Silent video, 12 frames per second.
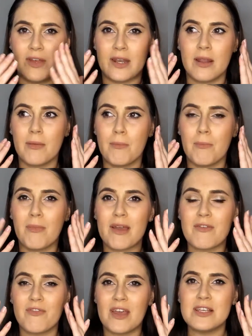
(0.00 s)
and my
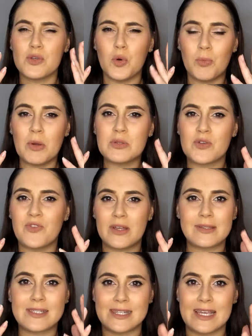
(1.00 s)
face almost
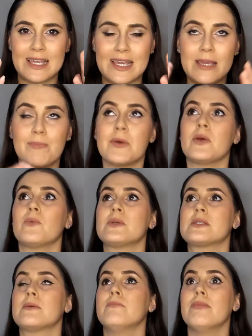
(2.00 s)
felt sticky, but it was
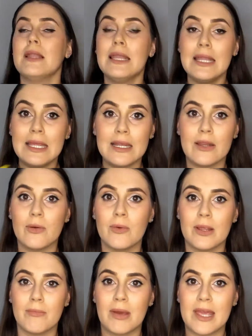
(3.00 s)
completely all
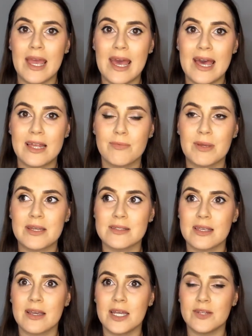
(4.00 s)
in my head because
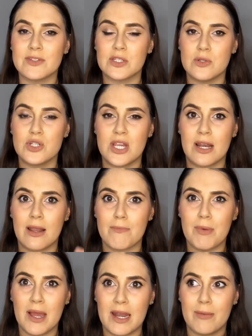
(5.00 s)
I kind of associate like
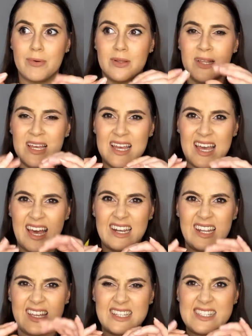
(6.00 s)
pineapple and
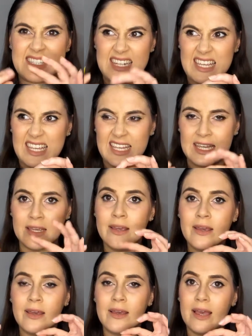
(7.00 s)
like sticky,
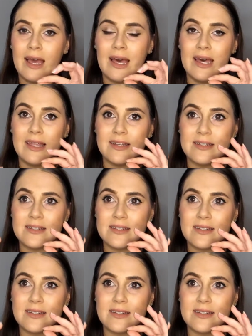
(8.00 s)
and